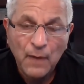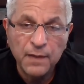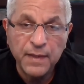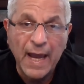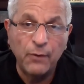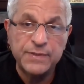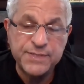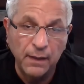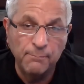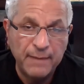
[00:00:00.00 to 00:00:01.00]
that I would
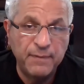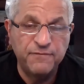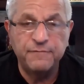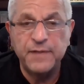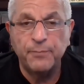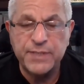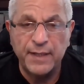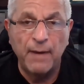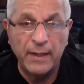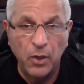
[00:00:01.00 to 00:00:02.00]
sell maybe 50%
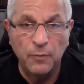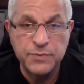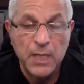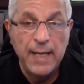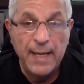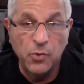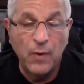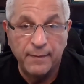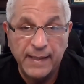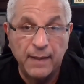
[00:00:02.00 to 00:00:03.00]
of my homes and go
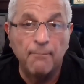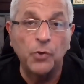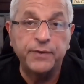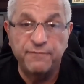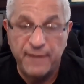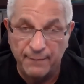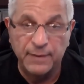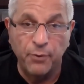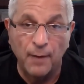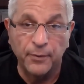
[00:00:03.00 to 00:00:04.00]
out and get a
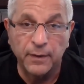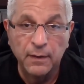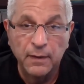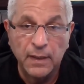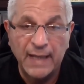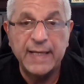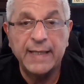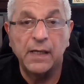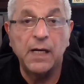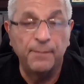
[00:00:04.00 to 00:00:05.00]
multifamily property. And I can
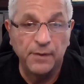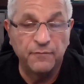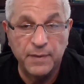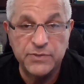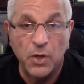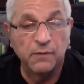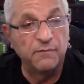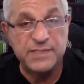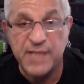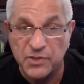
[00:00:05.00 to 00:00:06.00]
get a couple of them because all of
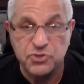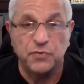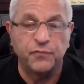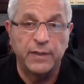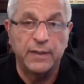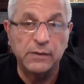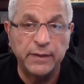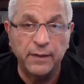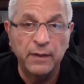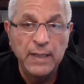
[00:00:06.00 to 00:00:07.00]
these houses are free and
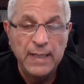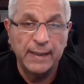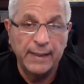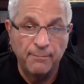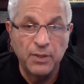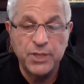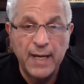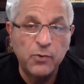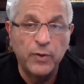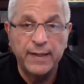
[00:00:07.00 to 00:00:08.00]
clear. And I got a bunch of
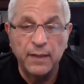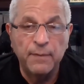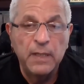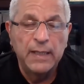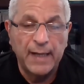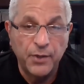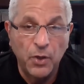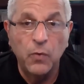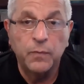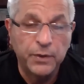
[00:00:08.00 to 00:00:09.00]
equity in them. And I
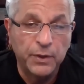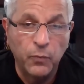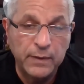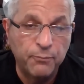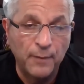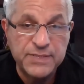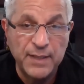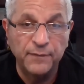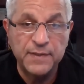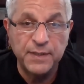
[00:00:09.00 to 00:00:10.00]
know, you know, we could probably
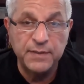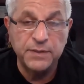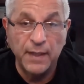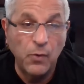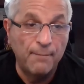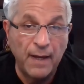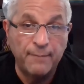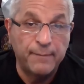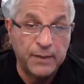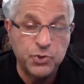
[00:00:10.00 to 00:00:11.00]
sell these things and then go out and buy
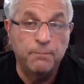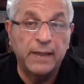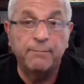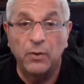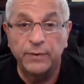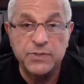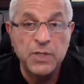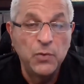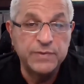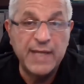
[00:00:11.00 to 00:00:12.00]
maybe two big buildings
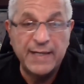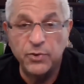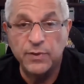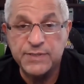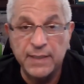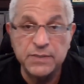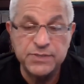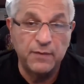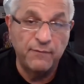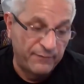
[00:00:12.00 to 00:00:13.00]
with 10 units each.
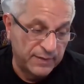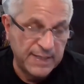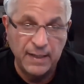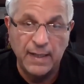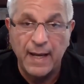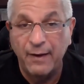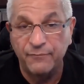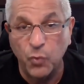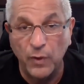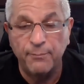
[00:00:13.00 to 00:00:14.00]
Instead of having 10, I now have
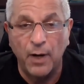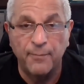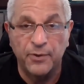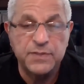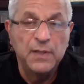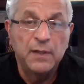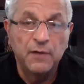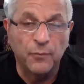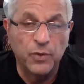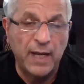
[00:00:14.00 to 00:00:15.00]
20 properties
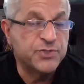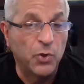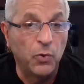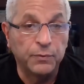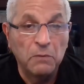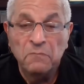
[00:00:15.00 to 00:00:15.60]
from what I sold.